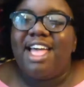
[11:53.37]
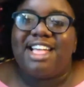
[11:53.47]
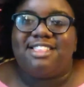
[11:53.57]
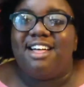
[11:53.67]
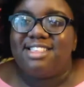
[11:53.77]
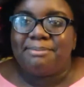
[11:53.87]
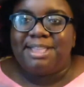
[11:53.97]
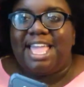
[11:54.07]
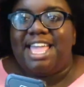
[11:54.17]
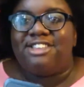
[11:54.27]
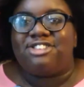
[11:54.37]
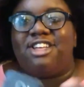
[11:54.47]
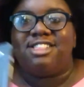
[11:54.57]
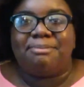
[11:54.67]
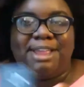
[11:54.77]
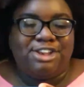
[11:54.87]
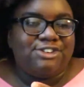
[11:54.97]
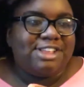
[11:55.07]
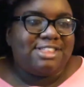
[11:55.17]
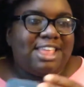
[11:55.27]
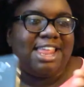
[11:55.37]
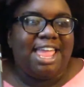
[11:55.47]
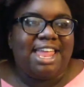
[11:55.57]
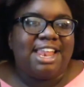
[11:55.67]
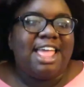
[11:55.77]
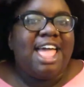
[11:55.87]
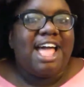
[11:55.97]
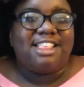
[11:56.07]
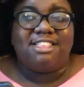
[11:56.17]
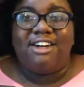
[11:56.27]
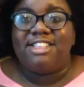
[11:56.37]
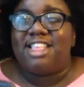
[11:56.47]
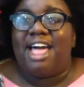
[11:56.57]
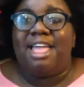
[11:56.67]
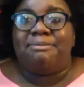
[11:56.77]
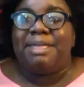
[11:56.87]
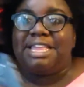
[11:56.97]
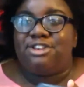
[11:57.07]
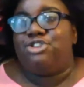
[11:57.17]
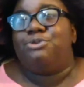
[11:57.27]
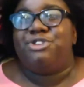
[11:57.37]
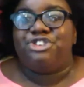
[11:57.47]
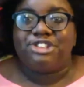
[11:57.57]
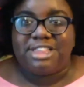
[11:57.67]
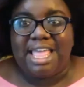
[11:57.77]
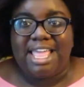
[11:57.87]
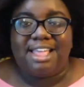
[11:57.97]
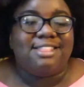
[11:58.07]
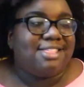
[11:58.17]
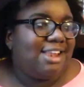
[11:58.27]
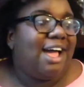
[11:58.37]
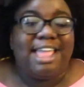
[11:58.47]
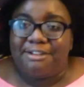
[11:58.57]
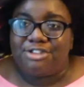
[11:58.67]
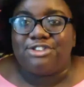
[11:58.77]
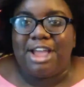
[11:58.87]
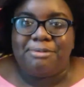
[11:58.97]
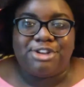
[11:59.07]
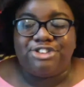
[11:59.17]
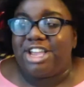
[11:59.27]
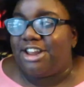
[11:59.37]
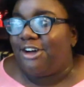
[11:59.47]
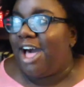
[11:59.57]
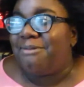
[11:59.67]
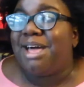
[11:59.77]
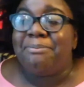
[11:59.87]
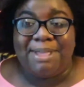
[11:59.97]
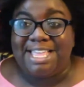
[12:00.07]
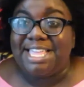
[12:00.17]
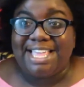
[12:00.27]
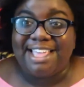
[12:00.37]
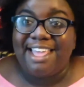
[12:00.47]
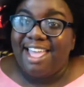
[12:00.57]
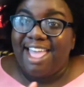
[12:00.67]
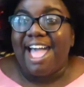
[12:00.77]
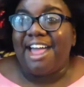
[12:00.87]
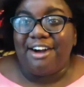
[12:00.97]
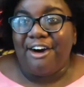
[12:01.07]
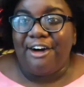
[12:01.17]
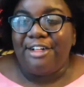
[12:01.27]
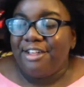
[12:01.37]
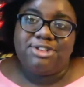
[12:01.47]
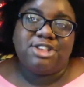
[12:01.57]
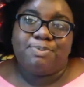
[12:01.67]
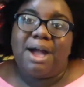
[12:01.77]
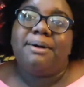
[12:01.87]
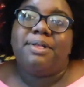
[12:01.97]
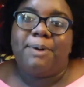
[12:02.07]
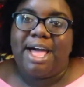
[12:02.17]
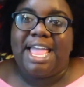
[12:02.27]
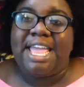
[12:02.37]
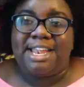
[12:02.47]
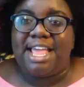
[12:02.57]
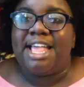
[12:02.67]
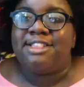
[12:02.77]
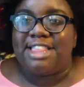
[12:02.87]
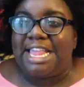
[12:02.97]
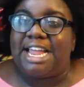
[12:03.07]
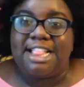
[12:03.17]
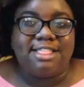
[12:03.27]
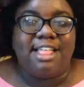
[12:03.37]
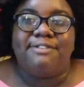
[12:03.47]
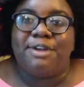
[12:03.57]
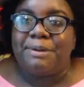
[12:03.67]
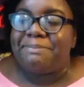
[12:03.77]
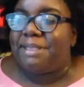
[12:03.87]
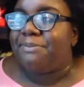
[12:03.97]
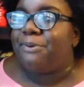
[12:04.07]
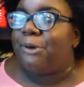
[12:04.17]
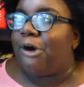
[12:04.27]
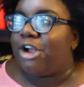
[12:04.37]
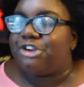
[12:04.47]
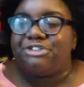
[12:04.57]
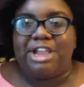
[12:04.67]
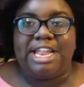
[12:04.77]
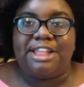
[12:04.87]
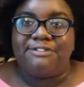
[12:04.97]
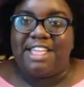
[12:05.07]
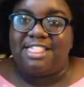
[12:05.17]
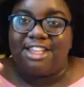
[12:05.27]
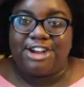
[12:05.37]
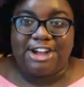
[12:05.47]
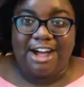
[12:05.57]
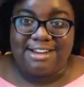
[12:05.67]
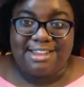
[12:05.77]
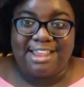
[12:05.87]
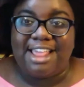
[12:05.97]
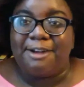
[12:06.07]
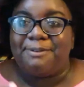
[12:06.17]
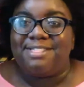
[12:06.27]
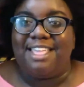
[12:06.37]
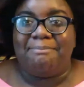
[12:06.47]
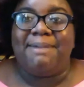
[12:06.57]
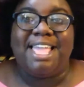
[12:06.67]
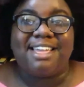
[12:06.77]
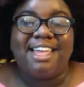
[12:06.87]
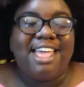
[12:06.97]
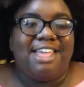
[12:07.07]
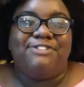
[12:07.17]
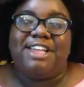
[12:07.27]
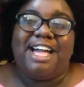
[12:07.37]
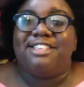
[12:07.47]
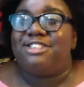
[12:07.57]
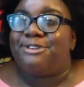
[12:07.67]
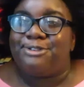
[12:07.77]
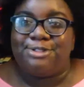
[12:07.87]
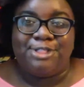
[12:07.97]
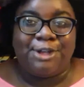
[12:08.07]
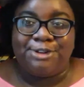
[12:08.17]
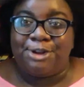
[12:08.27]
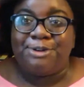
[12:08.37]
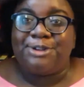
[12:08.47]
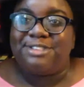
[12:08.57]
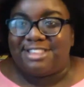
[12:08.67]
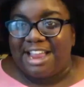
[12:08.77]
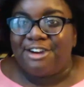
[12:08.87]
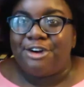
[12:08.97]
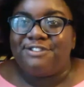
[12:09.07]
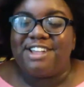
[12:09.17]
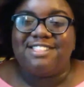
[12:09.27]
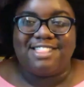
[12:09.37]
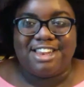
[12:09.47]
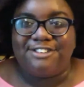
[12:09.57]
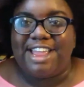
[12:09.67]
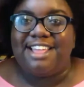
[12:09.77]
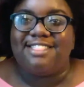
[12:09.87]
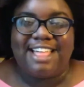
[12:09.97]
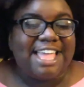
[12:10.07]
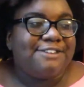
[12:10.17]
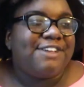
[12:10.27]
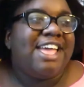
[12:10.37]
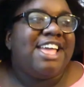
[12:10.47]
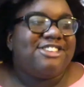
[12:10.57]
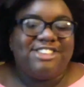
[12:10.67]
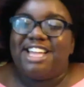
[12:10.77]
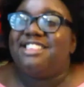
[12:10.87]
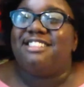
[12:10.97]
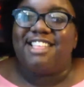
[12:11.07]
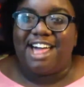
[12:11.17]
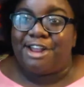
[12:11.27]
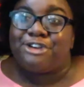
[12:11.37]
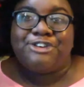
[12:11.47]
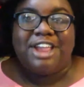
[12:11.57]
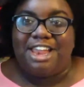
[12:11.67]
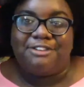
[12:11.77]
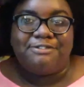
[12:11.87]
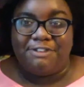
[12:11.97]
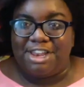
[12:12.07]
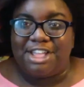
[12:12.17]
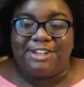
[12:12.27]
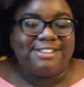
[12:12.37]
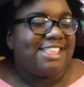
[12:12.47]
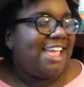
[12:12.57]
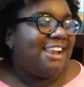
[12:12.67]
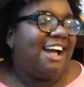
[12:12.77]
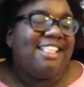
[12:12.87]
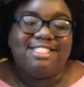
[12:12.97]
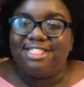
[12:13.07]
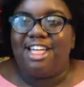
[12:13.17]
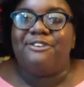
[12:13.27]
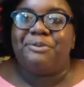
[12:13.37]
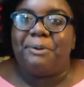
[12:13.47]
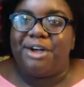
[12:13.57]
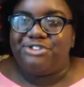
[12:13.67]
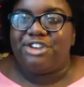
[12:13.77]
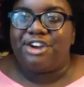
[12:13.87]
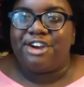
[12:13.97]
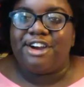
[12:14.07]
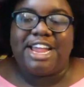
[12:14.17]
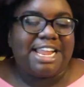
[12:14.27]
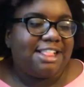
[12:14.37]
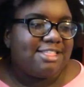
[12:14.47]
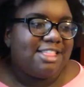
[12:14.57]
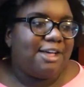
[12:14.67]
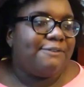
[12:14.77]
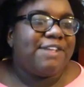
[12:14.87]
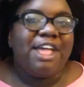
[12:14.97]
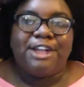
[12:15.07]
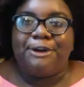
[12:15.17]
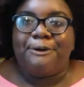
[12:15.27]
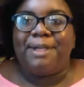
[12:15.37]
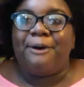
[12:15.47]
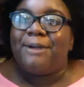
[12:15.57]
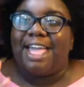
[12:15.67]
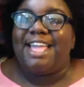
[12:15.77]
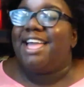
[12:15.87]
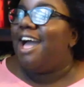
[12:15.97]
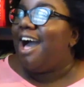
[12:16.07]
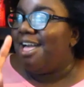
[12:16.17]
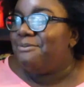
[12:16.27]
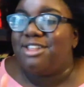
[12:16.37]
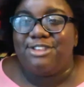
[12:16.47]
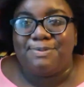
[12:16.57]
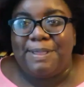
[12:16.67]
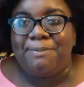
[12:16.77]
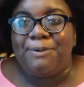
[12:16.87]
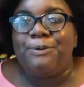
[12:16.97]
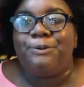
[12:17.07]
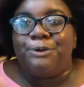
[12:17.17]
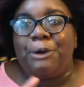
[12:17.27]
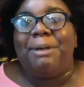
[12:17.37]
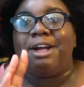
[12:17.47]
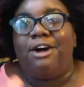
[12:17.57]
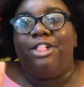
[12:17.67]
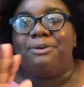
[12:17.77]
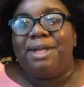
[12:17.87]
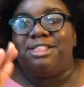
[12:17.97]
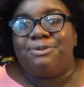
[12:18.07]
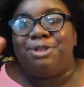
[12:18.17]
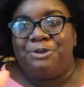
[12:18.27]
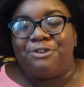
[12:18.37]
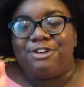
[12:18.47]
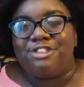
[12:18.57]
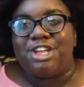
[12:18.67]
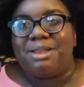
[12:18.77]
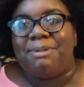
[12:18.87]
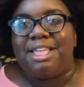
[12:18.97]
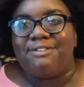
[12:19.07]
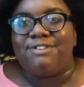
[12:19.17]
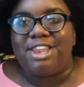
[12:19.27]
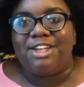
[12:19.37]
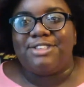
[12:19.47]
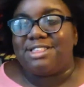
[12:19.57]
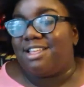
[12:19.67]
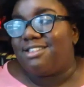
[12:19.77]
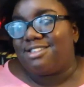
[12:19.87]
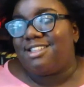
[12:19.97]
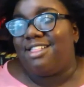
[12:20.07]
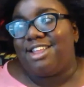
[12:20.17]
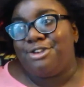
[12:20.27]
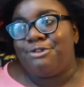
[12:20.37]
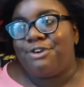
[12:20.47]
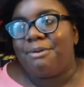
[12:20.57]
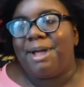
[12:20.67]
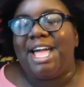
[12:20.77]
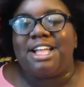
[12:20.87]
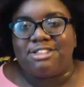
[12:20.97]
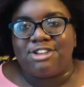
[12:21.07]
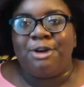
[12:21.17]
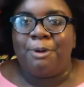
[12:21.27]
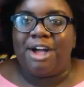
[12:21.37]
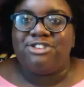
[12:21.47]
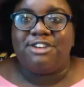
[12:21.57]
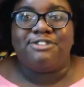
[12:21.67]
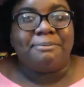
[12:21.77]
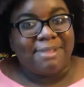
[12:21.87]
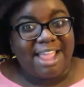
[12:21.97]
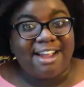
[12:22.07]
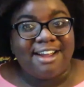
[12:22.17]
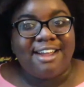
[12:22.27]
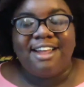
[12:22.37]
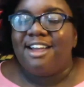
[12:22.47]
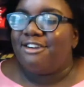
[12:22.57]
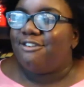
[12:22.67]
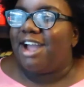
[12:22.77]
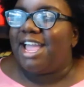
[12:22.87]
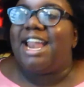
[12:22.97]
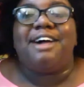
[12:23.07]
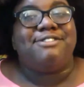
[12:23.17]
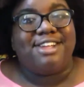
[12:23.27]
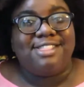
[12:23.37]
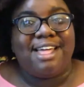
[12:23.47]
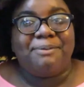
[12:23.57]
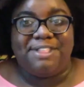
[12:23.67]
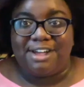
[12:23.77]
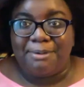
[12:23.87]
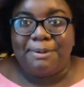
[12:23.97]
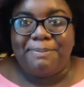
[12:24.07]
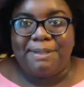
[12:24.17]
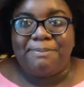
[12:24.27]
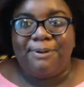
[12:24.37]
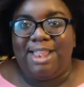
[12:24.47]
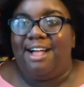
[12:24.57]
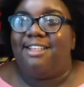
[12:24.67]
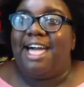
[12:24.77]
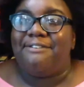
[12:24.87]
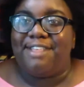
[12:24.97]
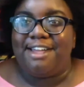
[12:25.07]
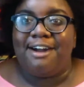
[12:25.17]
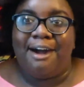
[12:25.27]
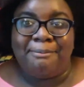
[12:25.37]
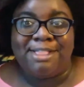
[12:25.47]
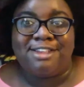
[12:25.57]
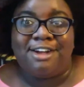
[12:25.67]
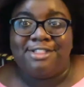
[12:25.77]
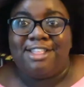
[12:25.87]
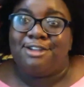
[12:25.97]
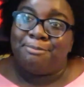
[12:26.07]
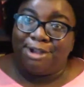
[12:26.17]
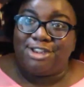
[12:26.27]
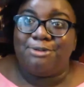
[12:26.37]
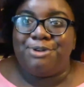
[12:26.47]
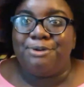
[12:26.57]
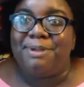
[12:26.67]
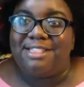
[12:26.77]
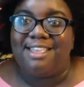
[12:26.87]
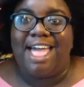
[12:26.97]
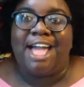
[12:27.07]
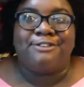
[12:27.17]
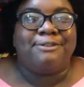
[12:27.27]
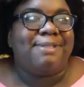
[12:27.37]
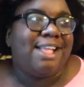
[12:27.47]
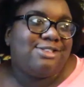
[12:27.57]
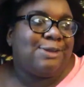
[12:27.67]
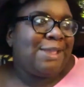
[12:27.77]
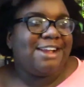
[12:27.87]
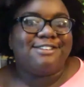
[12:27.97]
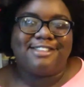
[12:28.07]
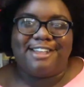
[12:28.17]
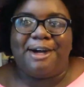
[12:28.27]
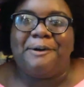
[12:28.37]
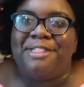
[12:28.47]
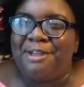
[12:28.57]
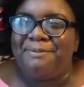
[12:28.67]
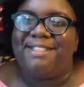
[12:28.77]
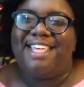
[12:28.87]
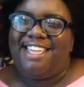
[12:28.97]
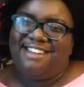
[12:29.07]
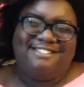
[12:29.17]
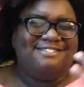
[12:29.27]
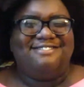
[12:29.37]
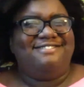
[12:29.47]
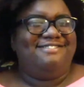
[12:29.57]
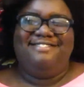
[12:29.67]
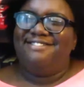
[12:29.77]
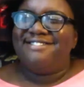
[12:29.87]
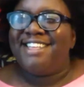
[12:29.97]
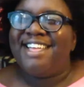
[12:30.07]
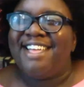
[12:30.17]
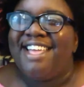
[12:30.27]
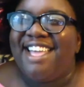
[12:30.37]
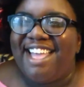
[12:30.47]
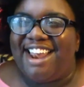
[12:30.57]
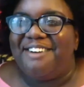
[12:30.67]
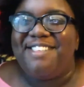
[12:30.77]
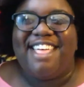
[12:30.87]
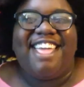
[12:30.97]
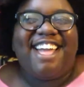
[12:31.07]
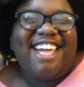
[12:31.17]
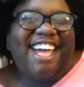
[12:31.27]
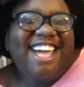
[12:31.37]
As long as I'm engaged, as long as I'm interested, and as long as I'm into what you're saying, then I have subscribed to your channel. I'm not picky at all, which is probably why, and I love it when people are creative in their content and what they make. If you guys don't know Sarah over at The Literary Life, she has a lot of creative videos, and I love watching her, and I love going, okay, I'm one of those people who will go back all the way to when you first started making videos, as long as it's not like too far back, and start watching from there, right? And I've done that with a couple of people, and I'll have like commented on like their BookTube newbie tag from like 2 years ago, and they'll be like, and I'll be like,